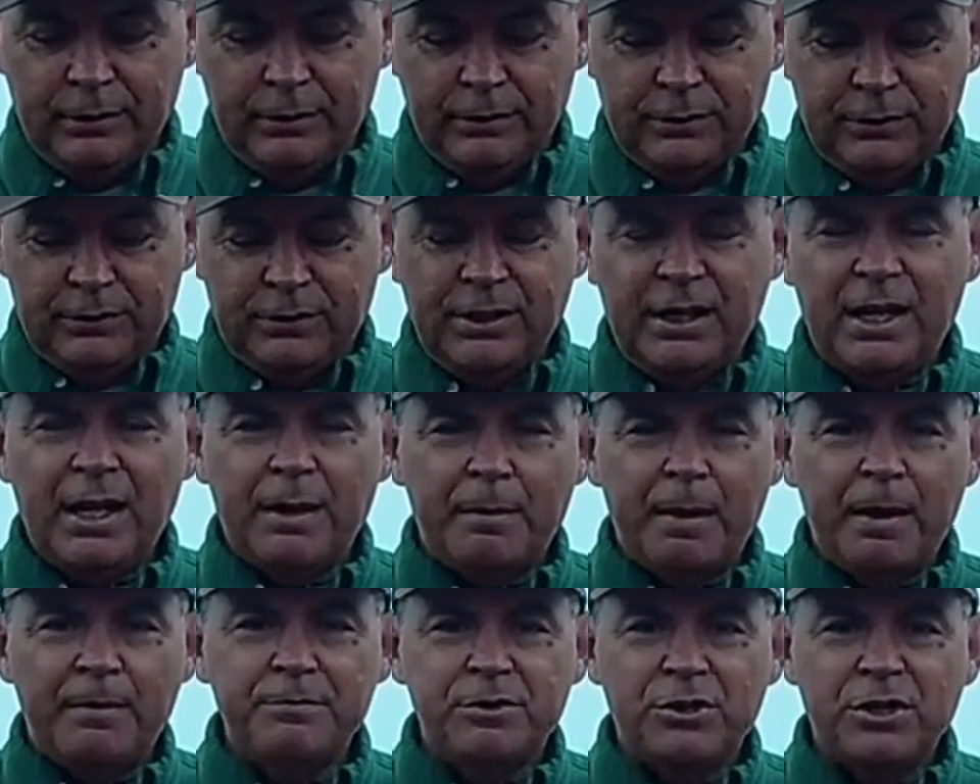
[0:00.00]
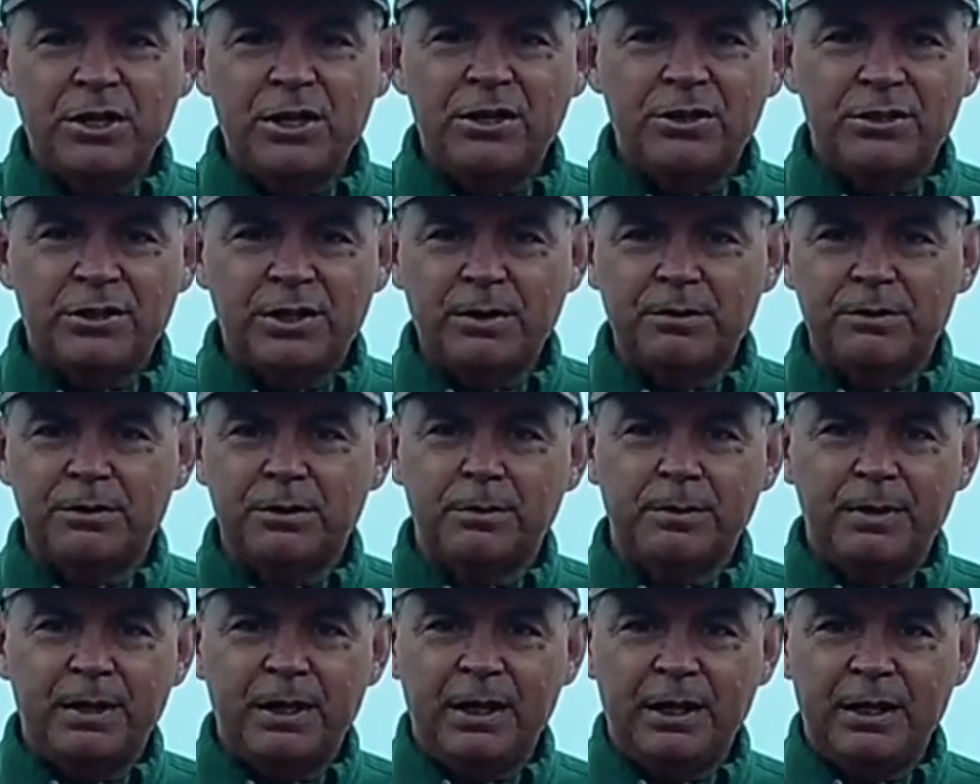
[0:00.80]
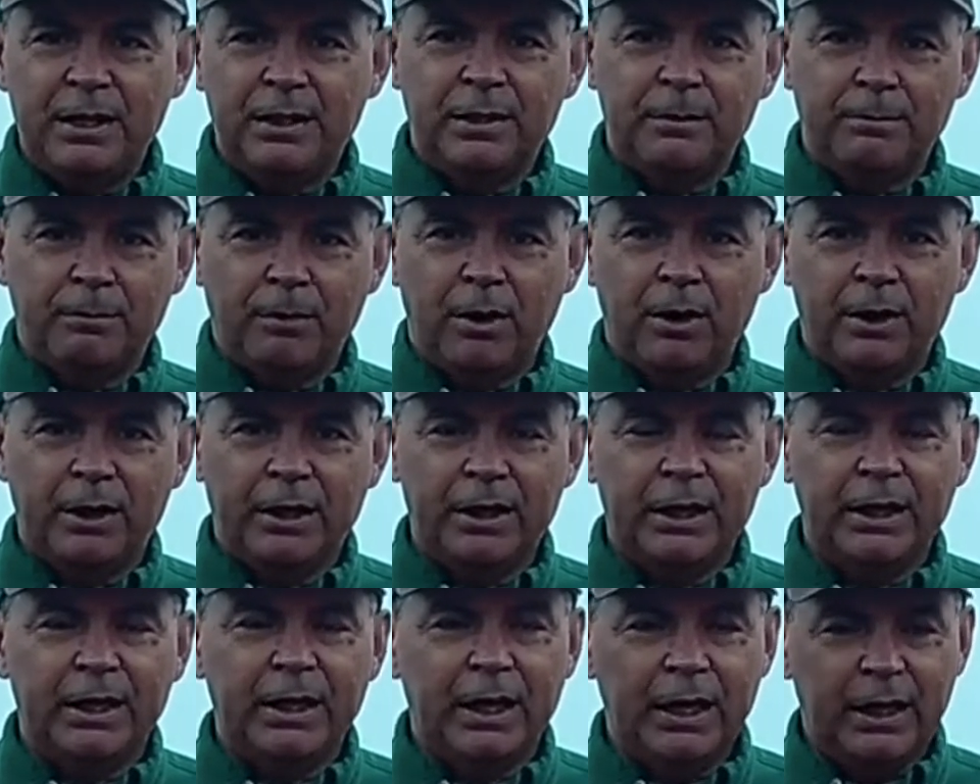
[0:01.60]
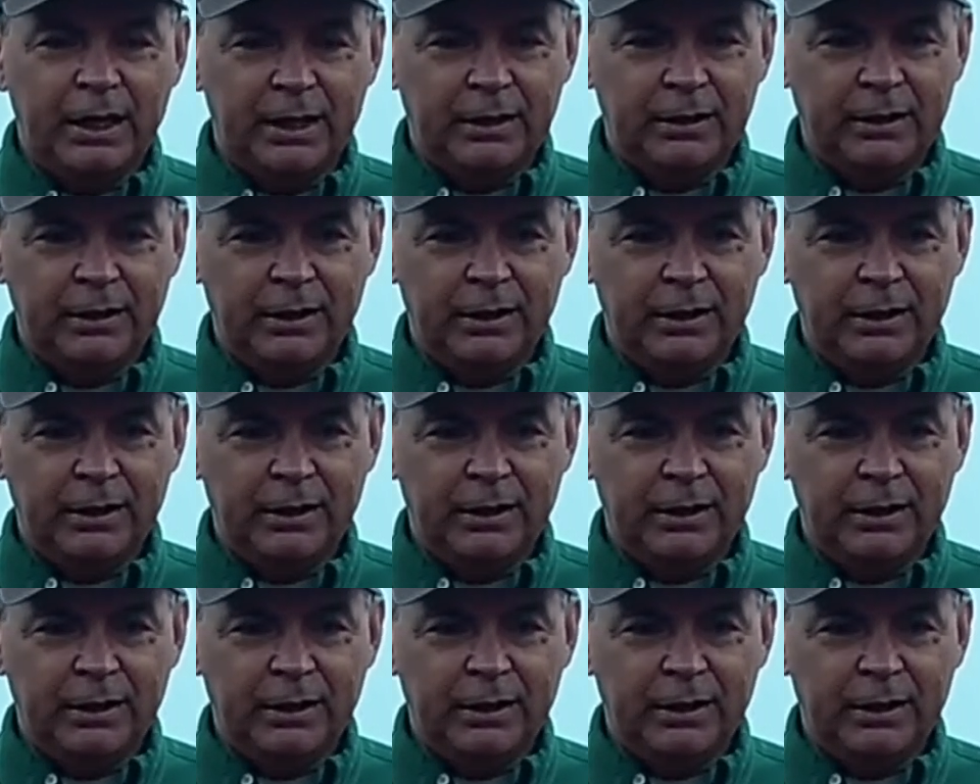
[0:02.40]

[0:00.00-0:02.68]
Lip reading: Cmmg seems to be hitting the market again.